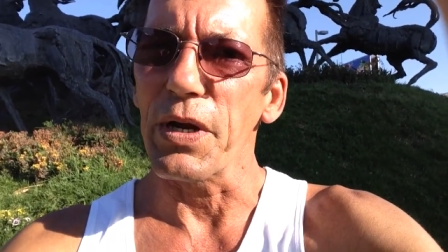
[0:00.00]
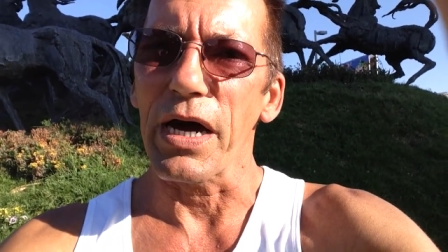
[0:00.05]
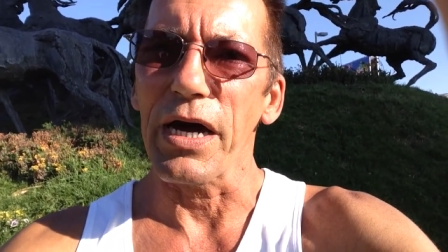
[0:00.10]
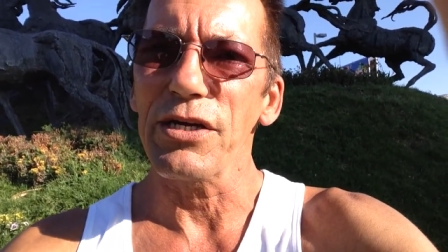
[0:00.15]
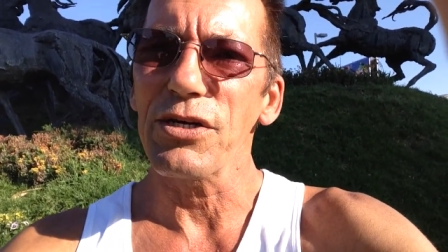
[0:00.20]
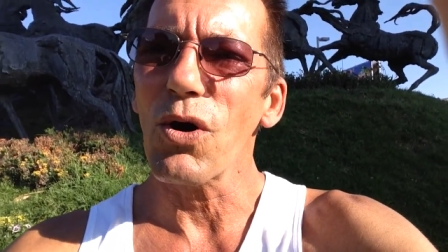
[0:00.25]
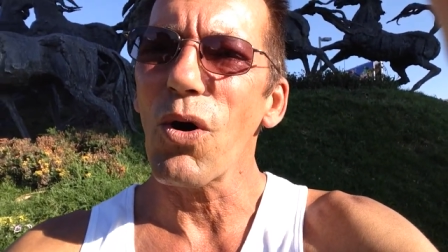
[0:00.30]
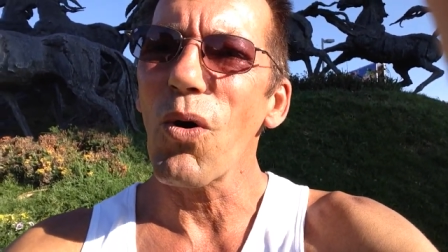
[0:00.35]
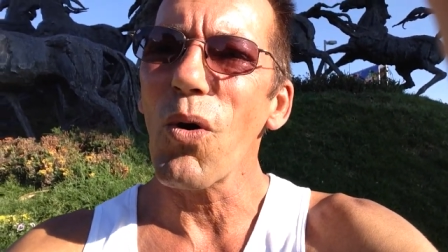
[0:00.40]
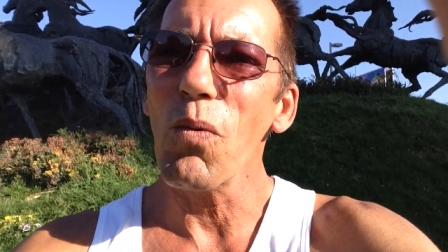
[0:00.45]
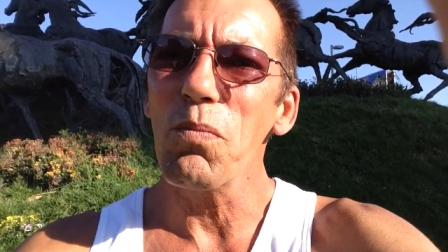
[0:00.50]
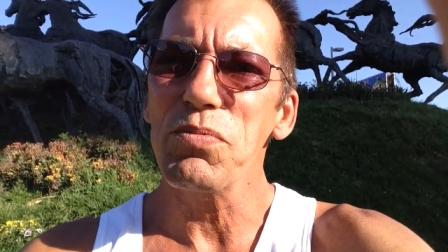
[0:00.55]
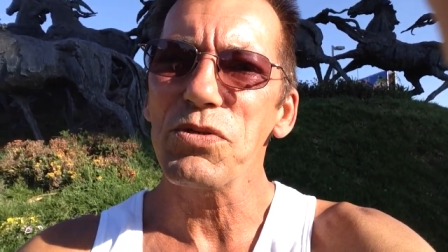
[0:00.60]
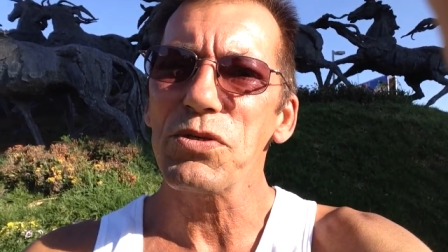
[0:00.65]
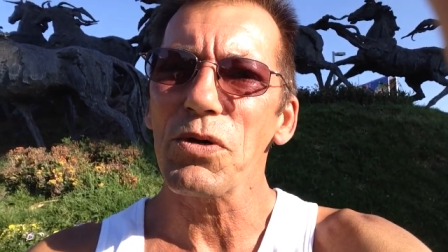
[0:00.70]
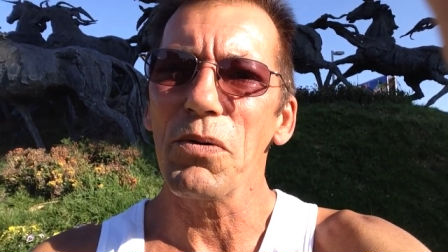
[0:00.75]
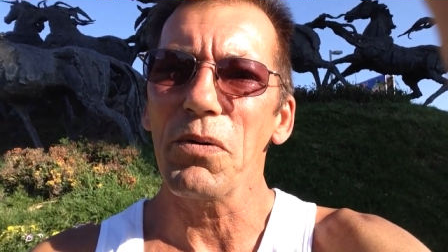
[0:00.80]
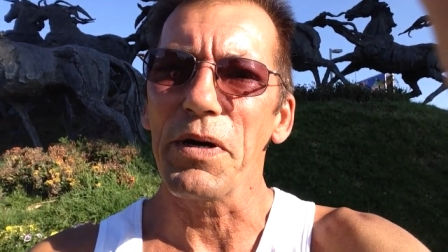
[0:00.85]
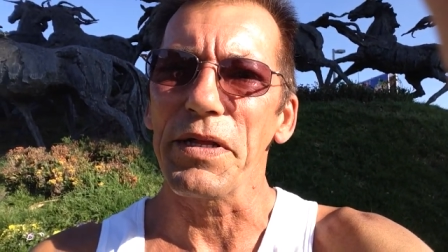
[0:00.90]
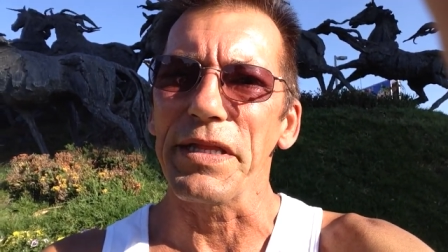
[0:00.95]
I hope
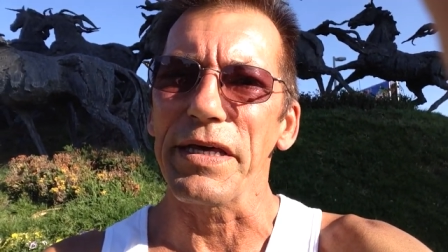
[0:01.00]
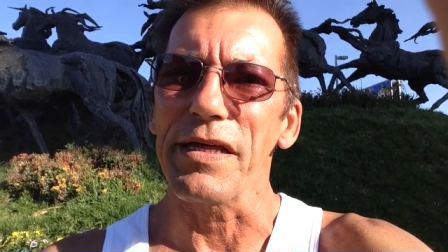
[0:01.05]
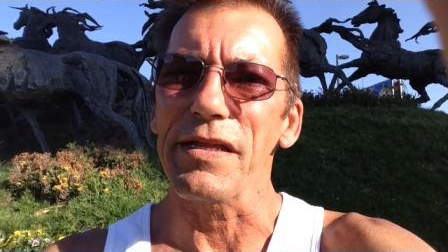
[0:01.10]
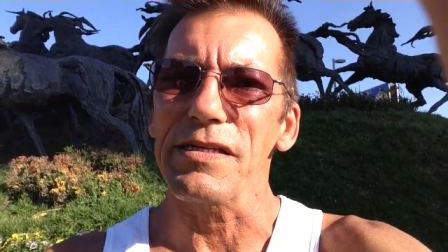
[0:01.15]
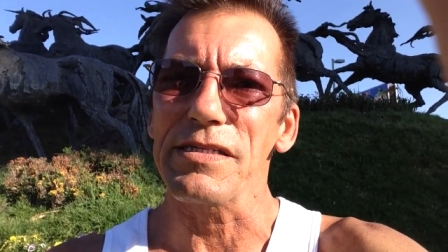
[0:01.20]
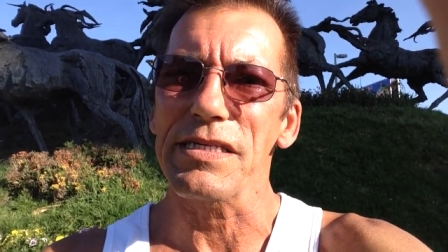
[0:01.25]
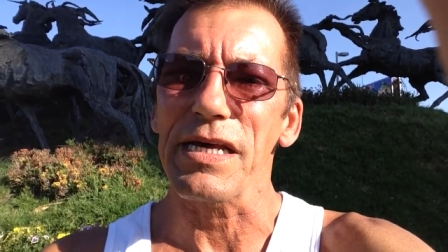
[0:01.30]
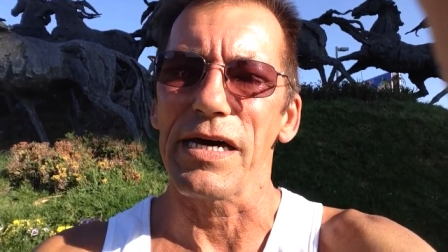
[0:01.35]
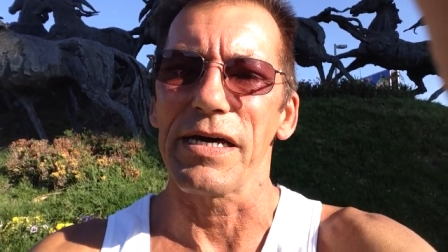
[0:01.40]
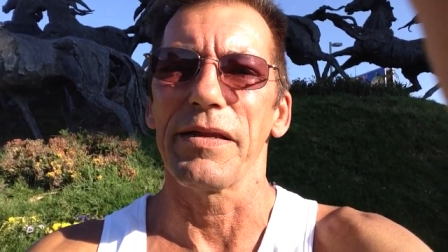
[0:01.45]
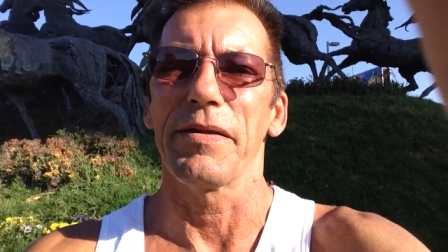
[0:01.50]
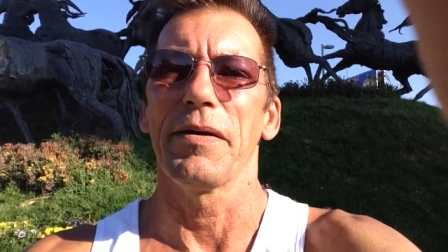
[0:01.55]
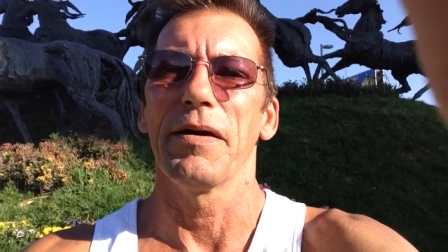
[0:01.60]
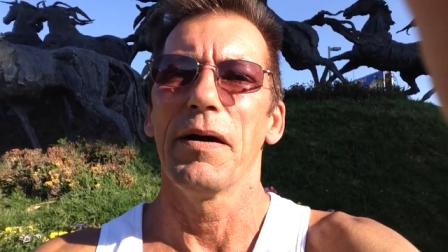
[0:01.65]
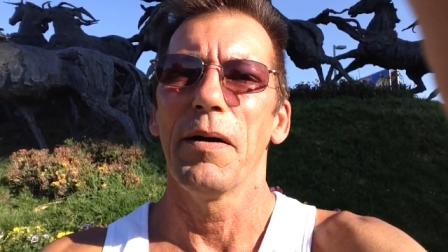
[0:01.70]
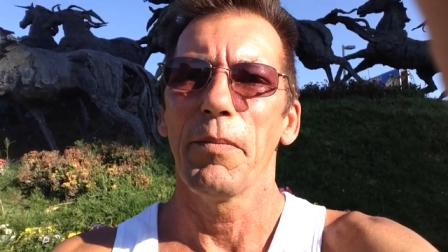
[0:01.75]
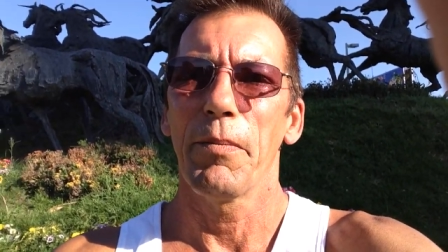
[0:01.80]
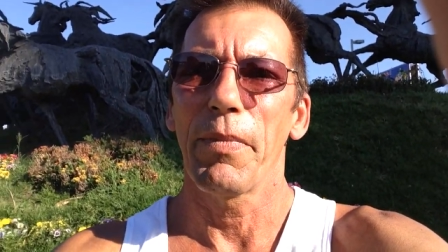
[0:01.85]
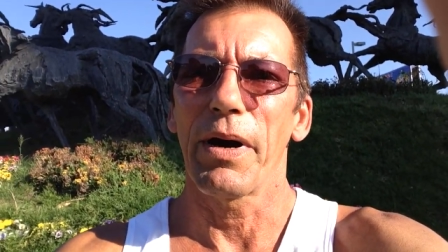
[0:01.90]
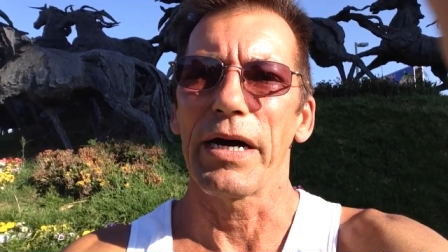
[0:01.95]
so on the other side.
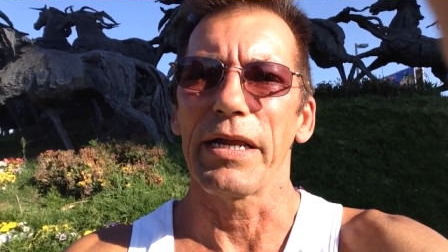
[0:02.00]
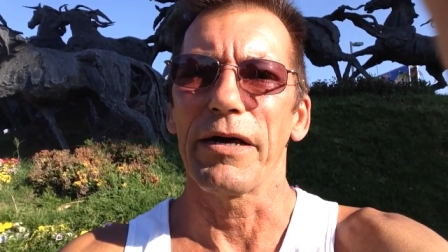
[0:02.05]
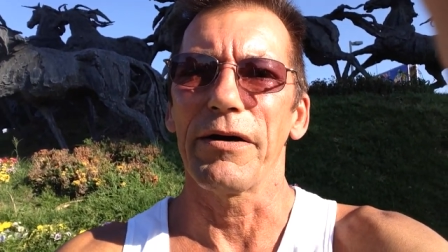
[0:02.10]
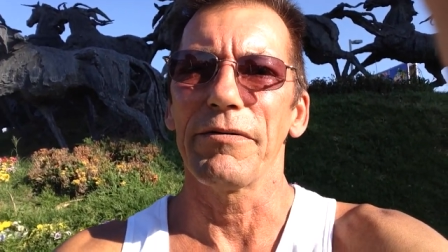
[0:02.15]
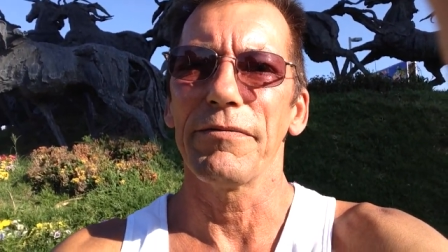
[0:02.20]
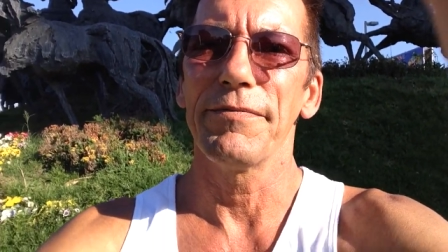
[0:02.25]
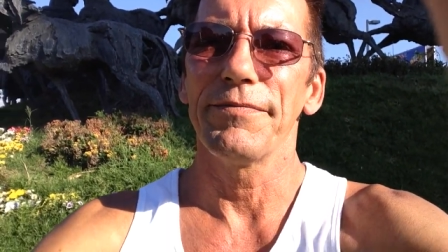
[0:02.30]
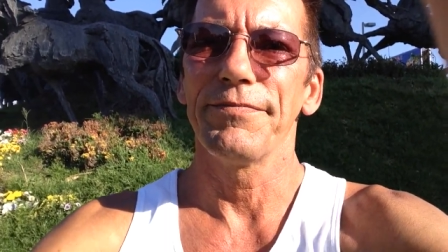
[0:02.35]
Bye now.